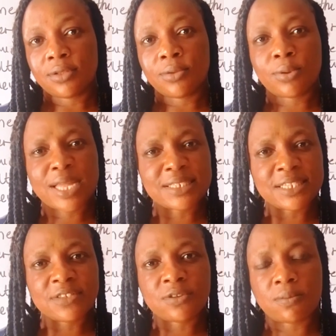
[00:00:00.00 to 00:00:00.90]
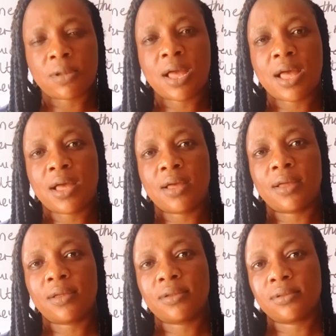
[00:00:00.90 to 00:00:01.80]
You can see some
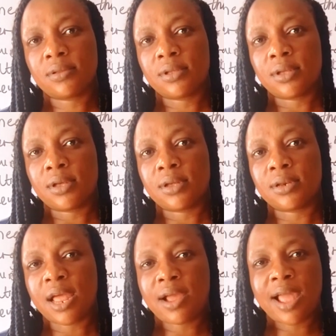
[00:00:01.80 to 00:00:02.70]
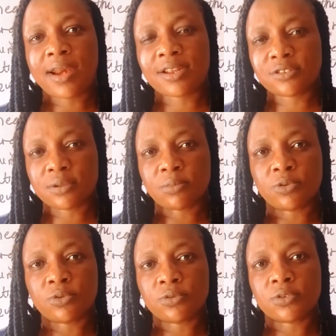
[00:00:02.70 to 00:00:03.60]
car that carry
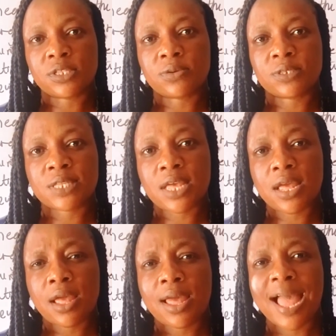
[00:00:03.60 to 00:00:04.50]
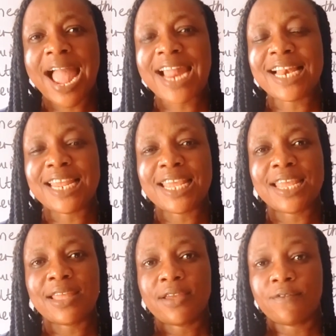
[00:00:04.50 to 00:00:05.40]
some goods, they will say
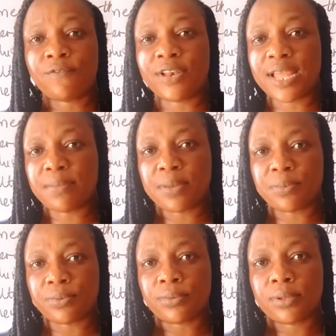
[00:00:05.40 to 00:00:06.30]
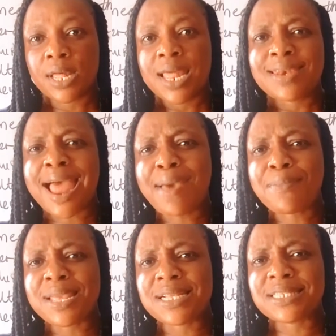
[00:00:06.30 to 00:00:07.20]
highly flammable.
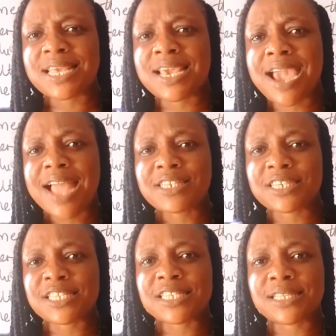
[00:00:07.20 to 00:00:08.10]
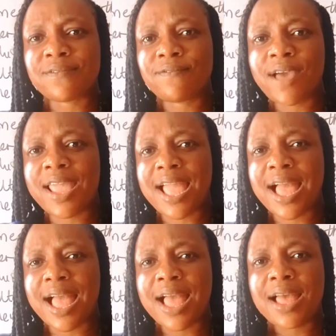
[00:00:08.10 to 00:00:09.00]
That means it catches
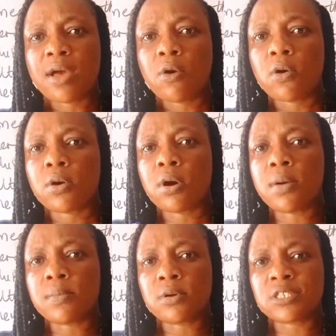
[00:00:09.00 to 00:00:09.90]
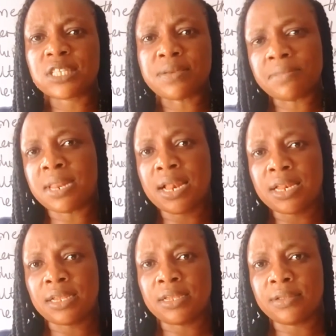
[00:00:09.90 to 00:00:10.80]
fire almost
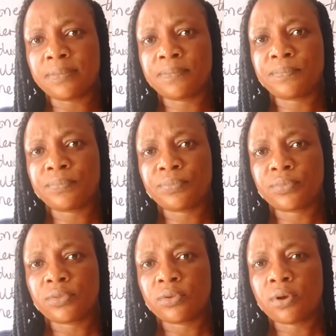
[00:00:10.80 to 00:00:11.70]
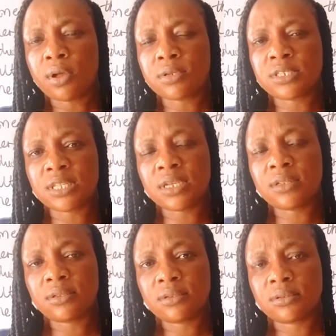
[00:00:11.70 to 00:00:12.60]
immediately.
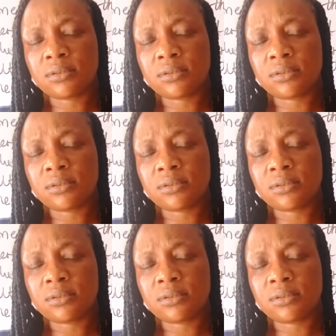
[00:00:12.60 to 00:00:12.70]
Understand?